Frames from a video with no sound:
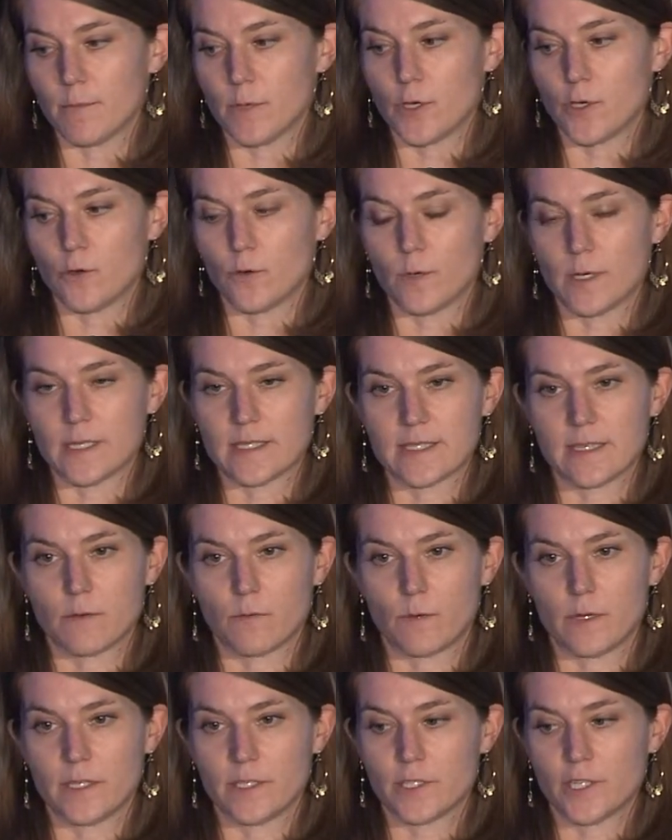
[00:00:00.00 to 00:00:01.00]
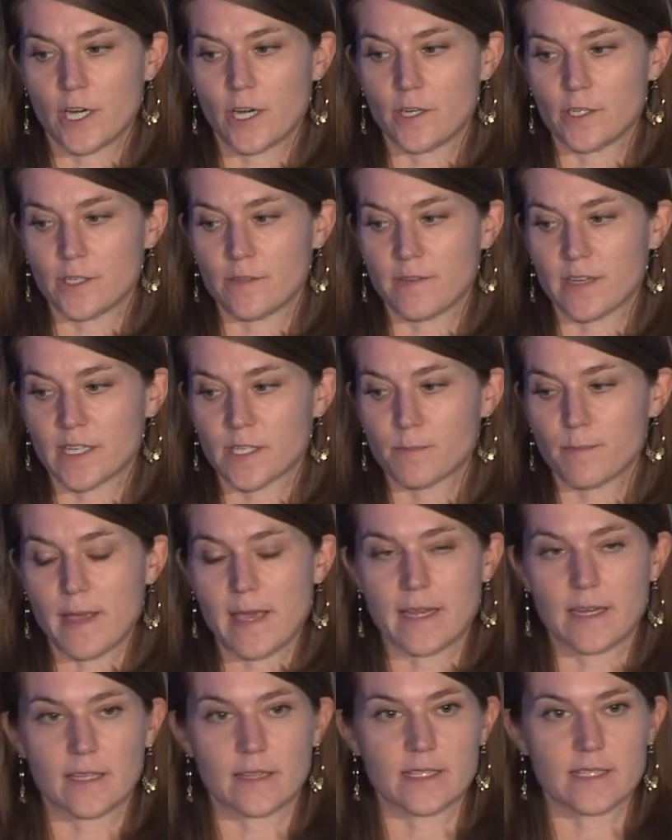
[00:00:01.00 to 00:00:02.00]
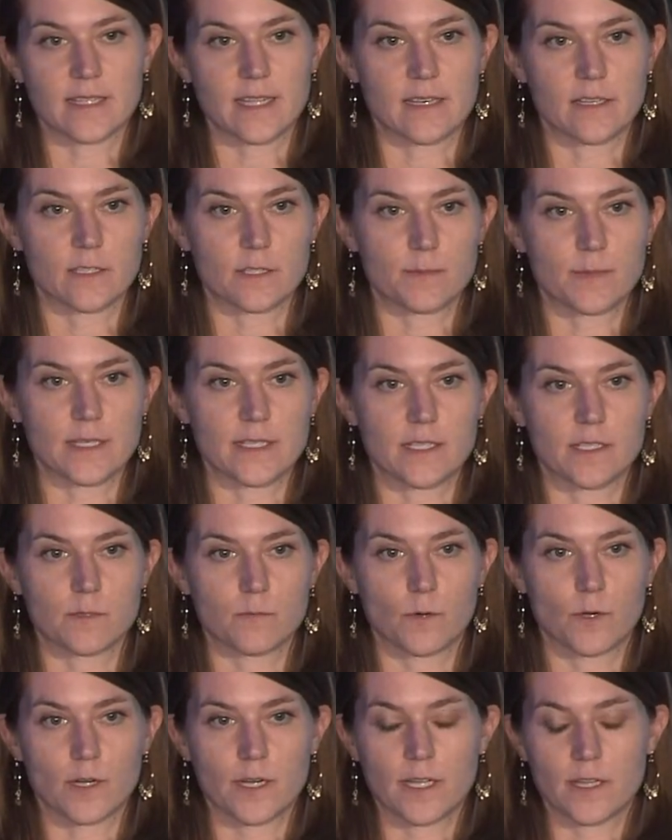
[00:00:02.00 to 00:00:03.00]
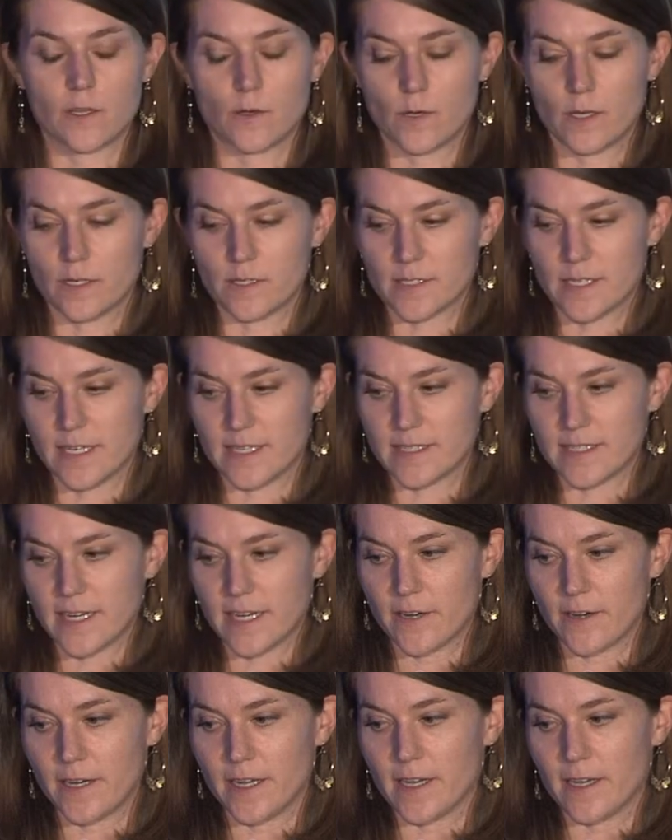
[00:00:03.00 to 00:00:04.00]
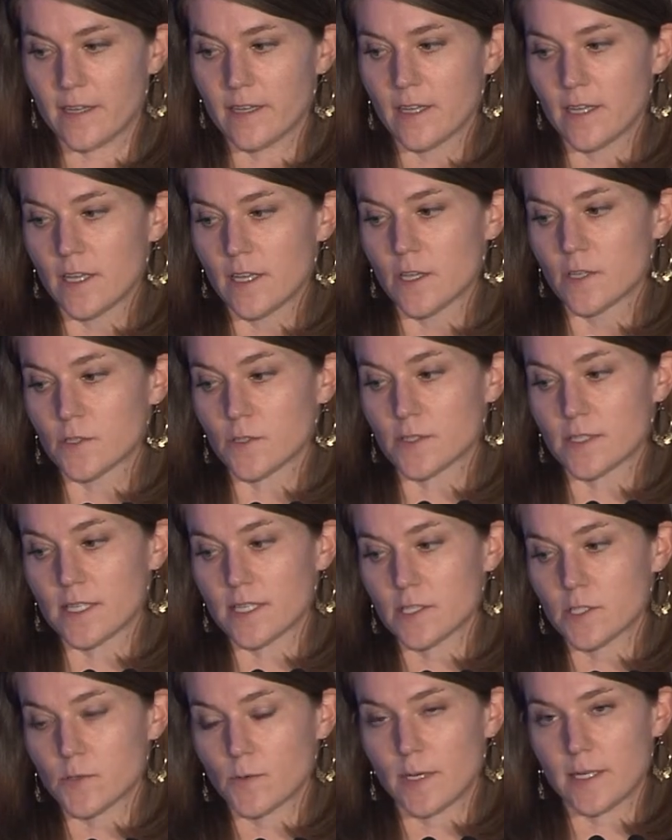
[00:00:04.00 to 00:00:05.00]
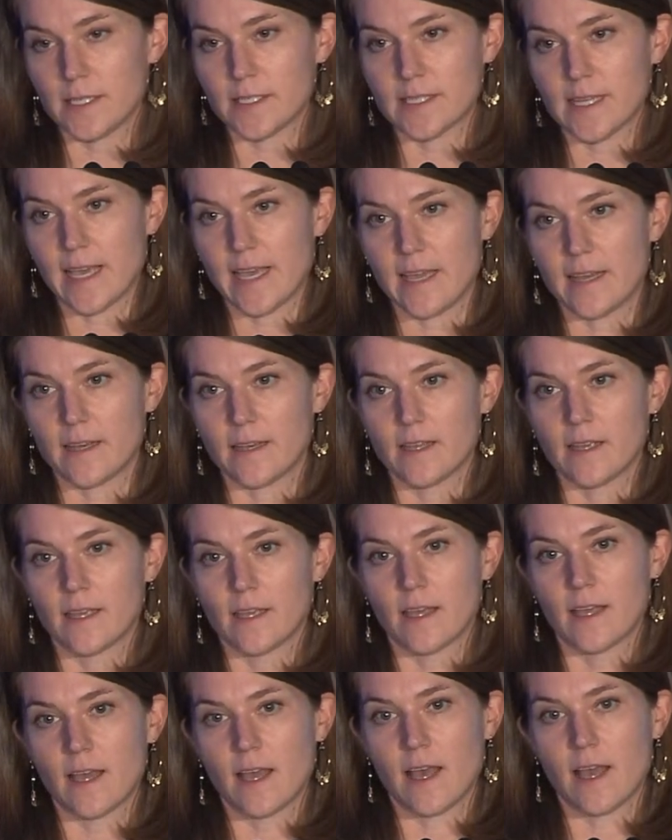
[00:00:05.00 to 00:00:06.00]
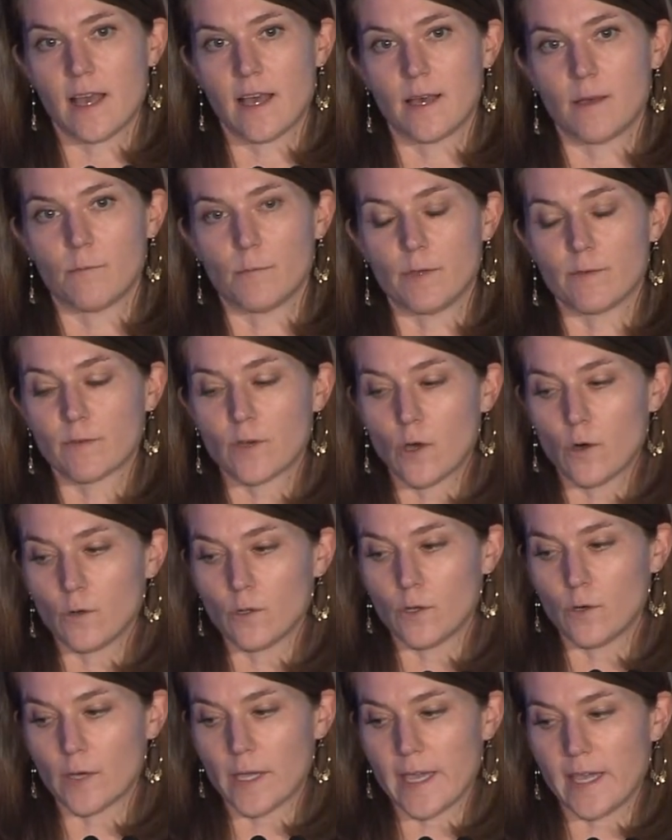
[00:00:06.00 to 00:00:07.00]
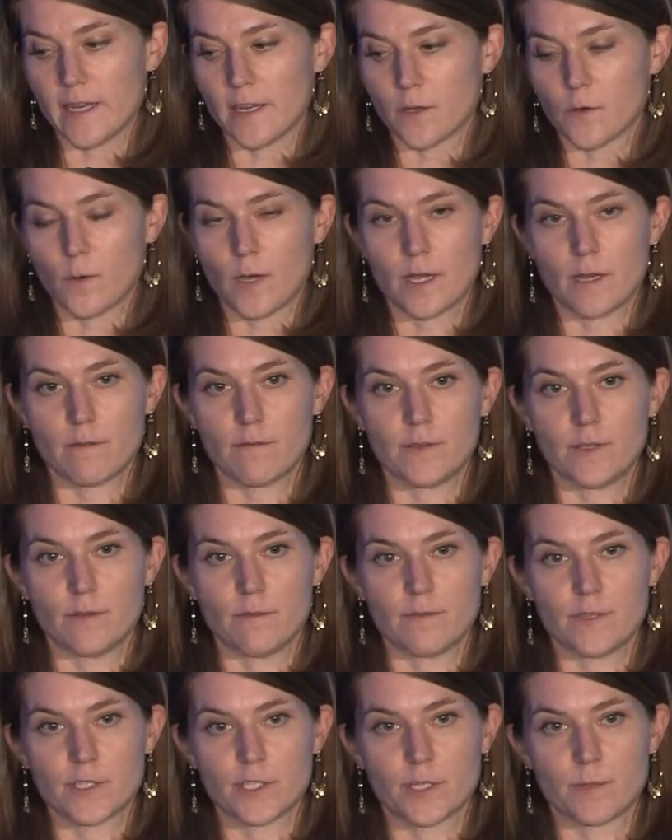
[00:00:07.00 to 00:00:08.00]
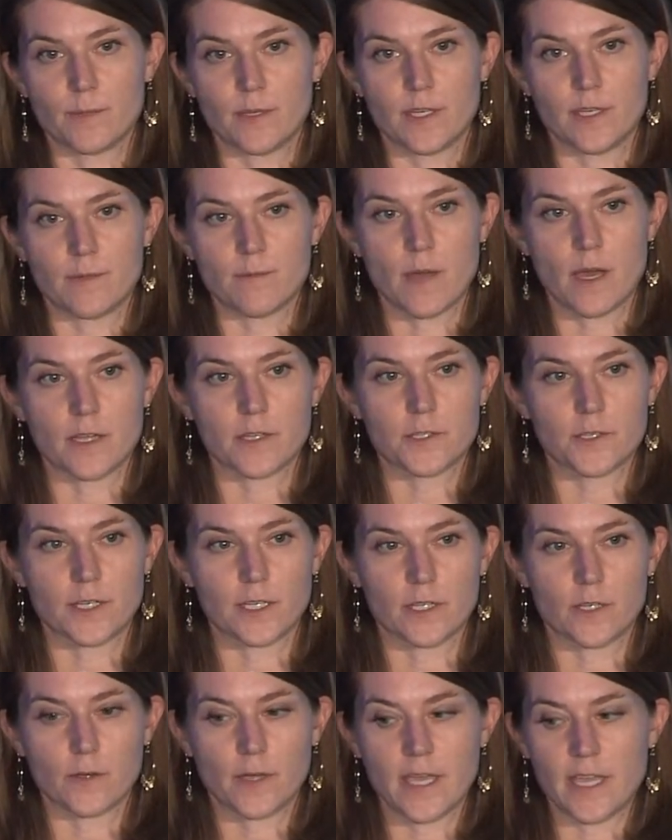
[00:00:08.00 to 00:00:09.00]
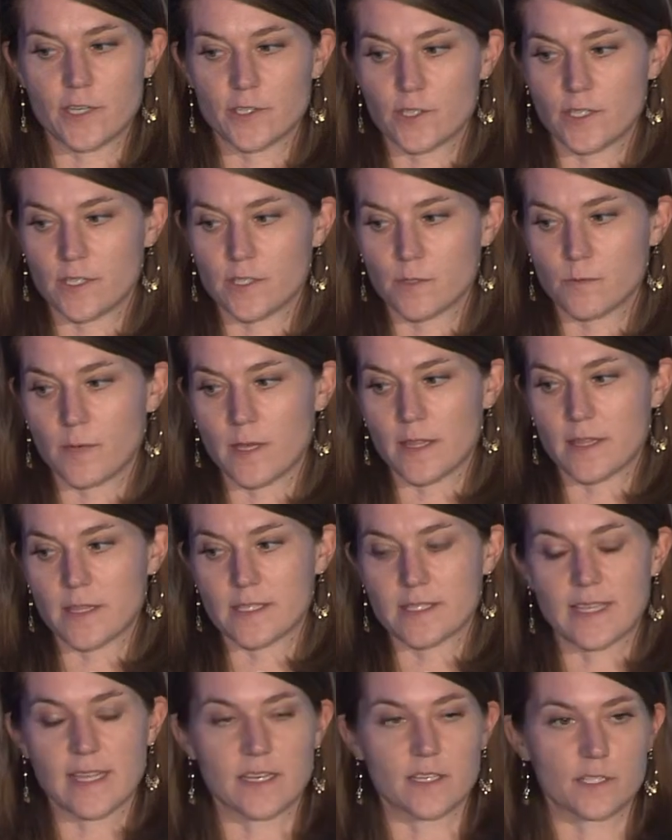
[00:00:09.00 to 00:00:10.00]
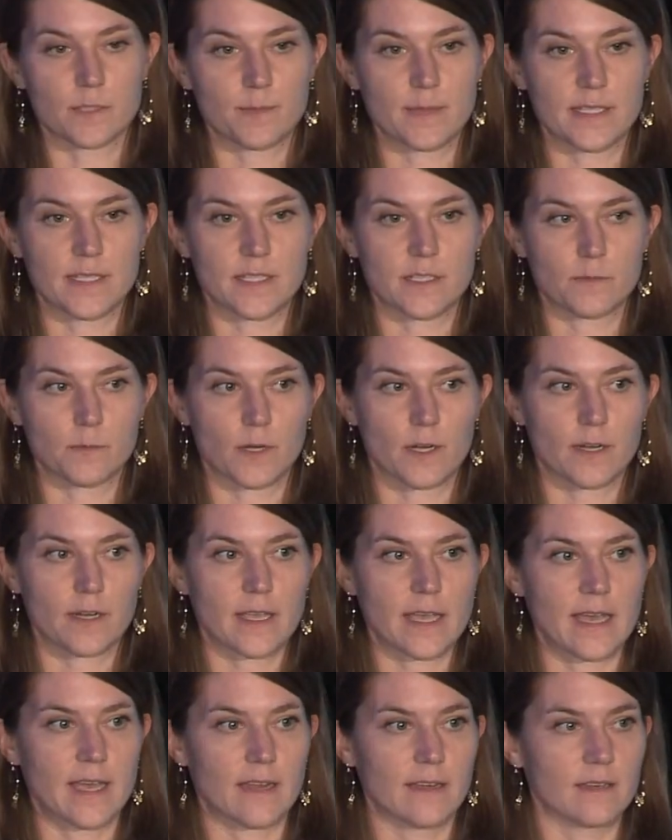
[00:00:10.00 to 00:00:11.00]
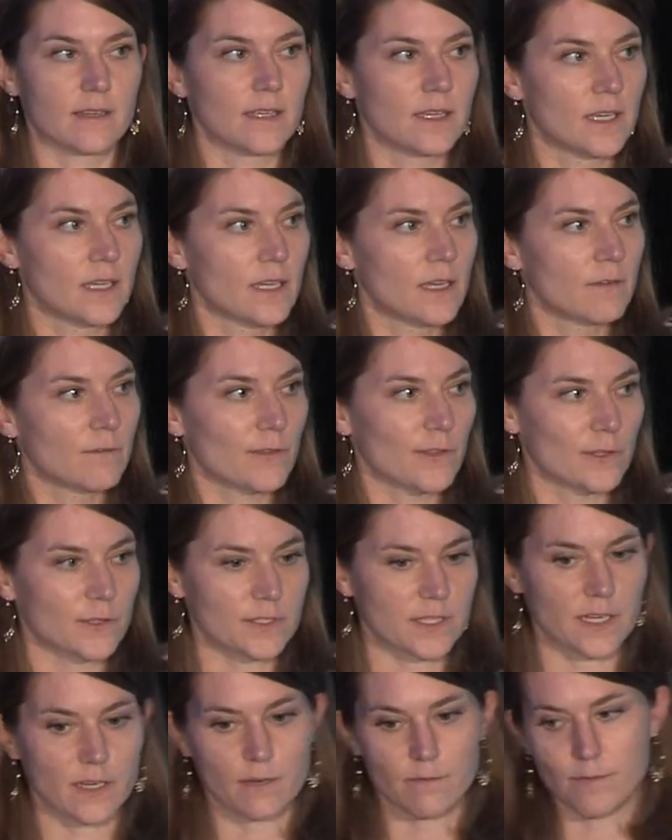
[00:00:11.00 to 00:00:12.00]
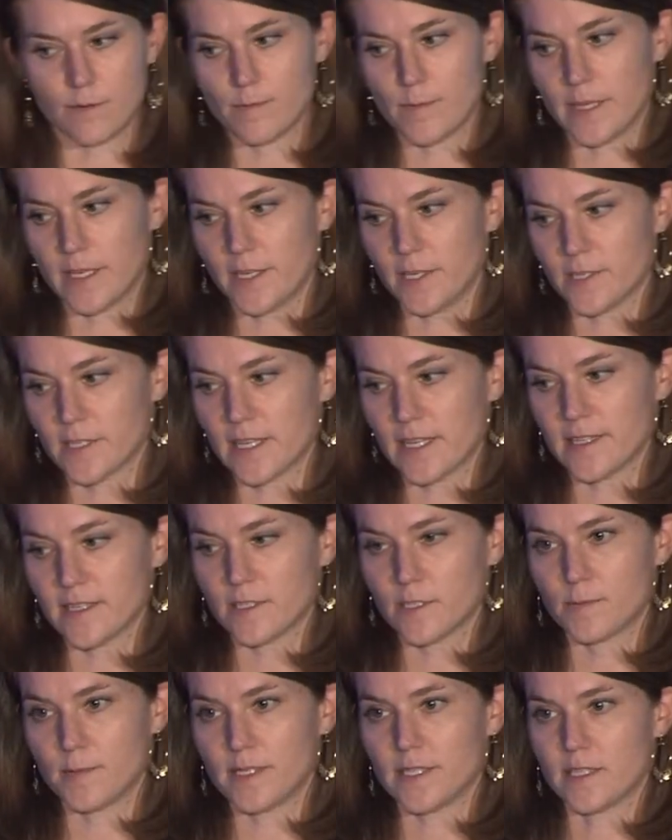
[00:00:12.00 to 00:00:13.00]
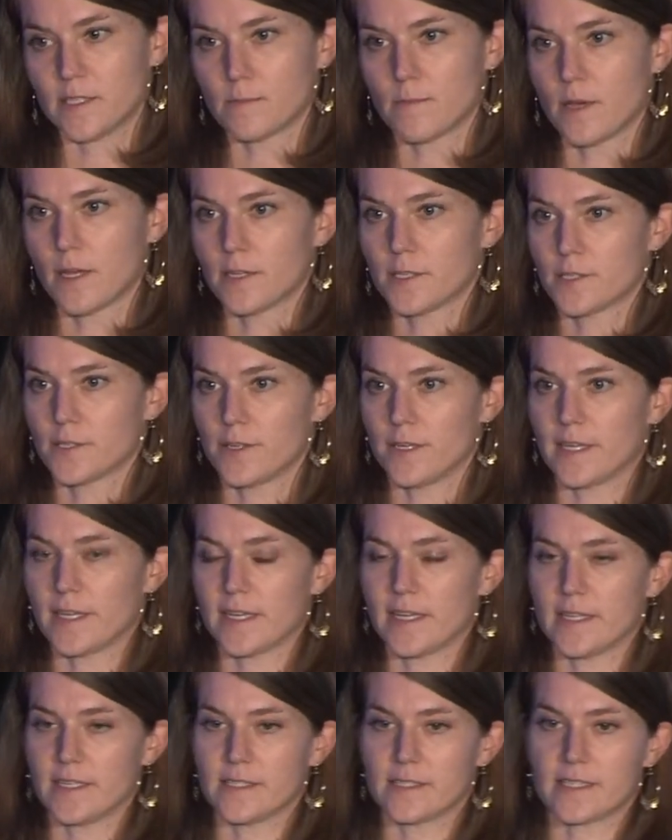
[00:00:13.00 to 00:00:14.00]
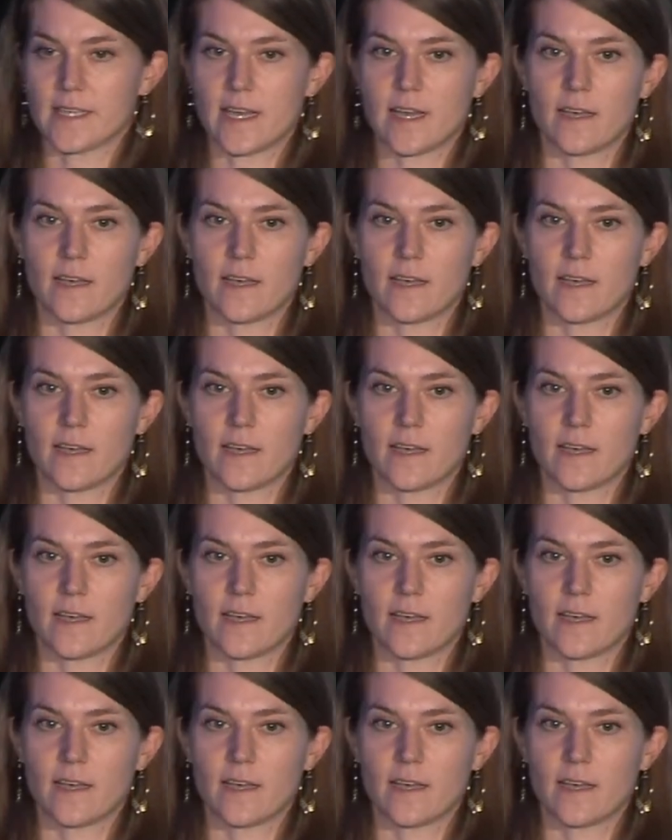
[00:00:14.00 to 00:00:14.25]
who was in charge of expanding the sentinel species work in the oil sands area. So since 2010, we've co-located quite a few fish community monitoring locations with the sentinel species work. And for those that aren't familiar, sentinel species monitoring is